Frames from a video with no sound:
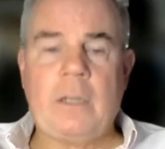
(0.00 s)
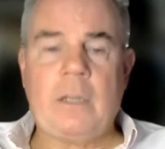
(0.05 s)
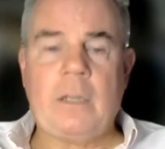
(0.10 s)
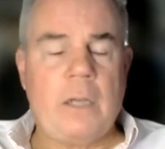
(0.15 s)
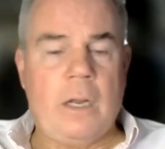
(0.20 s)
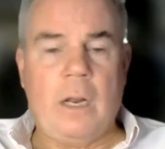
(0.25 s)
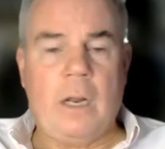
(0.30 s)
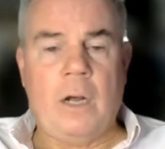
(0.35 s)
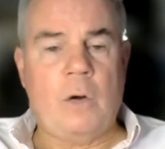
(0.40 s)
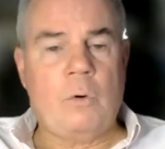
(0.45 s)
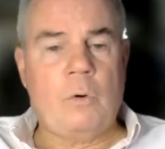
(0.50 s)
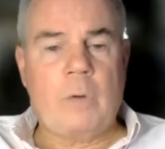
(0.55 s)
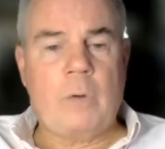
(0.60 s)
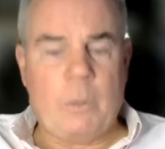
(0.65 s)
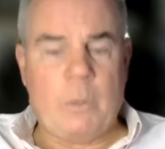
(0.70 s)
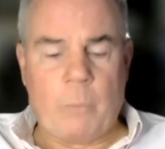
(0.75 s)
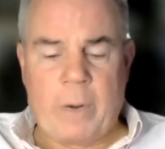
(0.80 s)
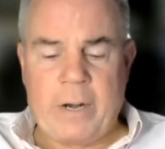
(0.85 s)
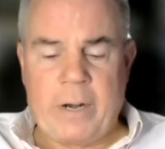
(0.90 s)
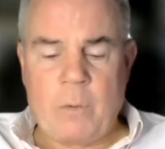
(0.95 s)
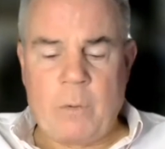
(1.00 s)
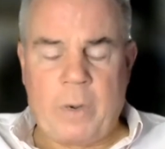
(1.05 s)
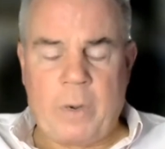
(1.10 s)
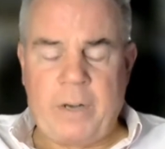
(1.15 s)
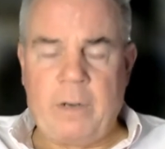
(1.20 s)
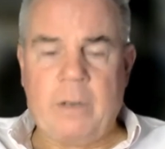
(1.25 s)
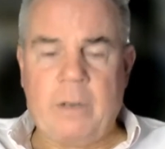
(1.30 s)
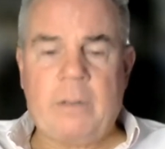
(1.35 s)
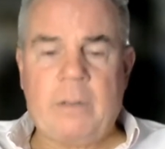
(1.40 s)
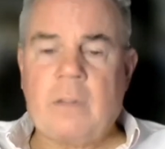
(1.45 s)
You know,
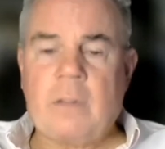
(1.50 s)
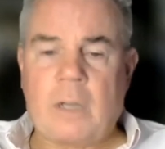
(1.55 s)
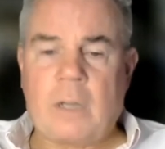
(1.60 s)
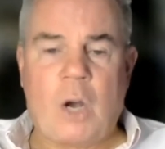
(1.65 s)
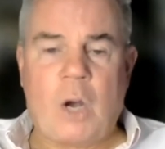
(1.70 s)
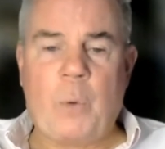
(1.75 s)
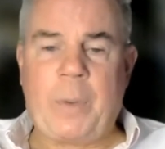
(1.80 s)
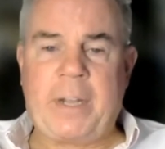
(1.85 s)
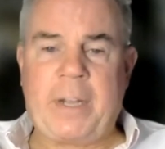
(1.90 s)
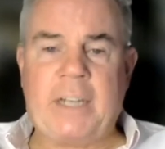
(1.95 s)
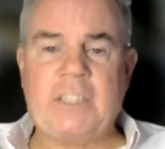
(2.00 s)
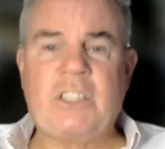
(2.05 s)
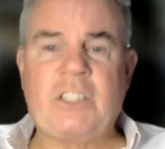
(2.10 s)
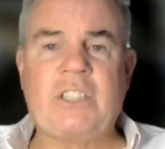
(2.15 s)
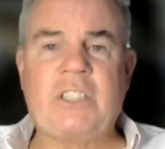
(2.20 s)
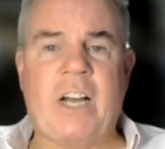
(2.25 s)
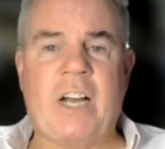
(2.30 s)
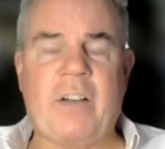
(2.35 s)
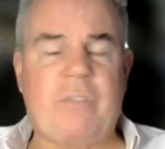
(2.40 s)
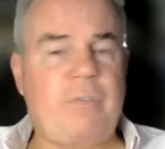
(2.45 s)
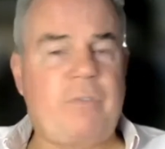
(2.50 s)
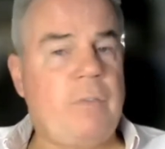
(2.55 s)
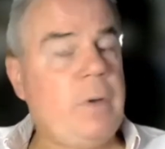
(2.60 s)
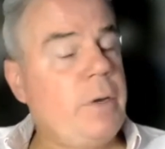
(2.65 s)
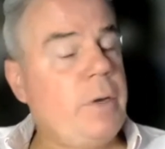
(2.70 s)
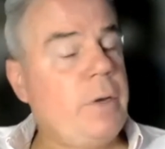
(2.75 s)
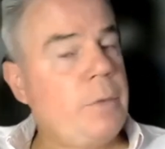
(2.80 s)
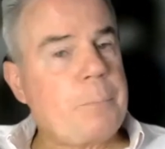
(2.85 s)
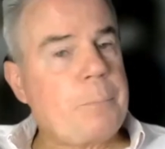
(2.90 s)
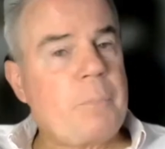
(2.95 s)
when the going gets tough,
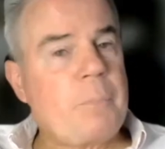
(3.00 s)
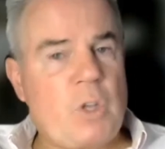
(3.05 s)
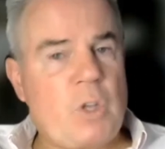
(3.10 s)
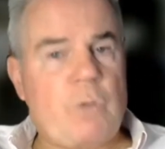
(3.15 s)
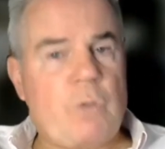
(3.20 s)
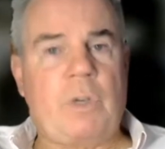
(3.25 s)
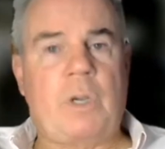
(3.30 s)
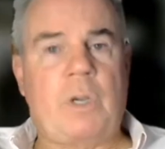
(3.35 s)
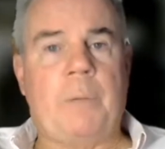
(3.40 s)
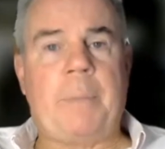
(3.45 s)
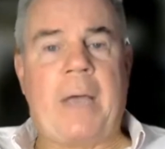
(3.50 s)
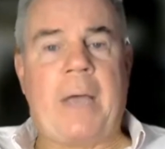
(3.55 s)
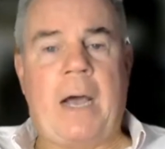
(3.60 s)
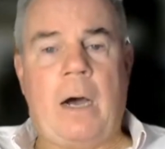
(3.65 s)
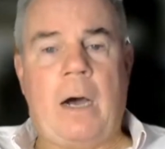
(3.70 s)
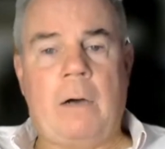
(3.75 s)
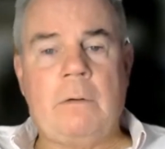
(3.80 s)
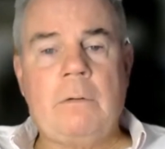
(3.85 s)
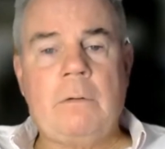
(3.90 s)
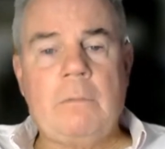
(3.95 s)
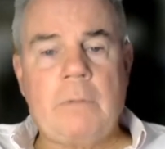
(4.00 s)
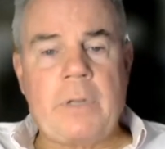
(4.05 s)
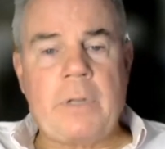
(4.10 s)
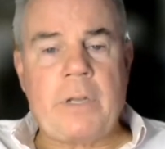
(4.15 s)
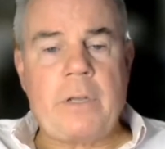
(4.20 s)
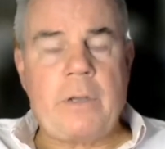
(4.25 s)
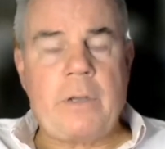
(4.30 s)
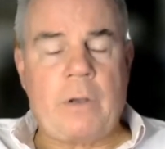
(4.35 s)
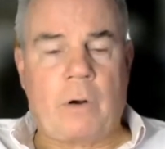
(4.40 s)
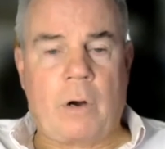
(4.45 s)
you think about
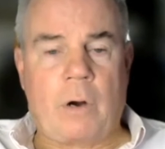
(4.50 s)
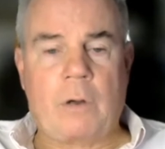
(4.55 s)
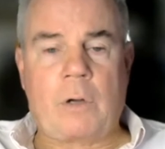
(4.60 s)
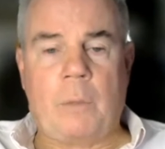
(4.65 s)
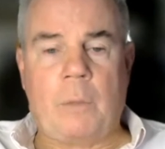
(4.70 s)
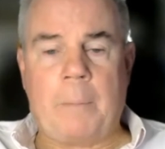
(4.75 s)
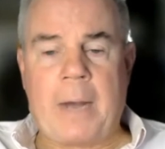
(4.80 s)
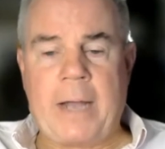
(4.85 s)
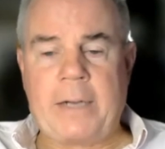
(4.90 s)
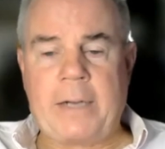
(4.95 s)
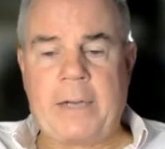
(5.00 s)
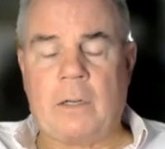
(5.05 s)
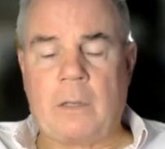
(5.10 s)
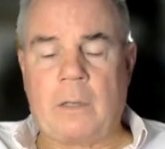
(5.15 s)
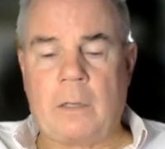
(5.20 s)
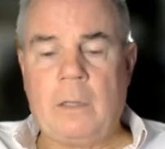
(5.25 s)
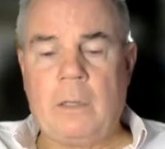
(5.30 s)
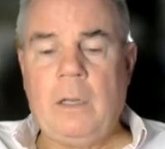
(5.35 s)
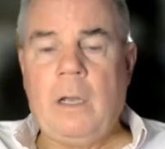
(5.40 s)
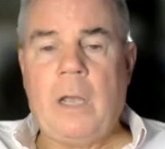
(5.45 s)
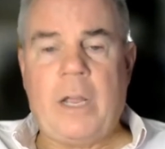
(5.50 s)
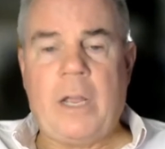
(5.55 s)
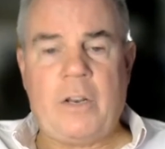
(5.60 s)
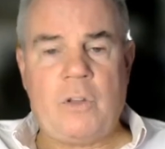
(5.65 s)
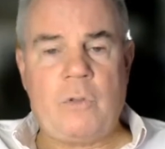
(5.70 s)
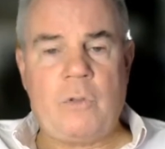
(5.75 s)
your Uncle Michael and you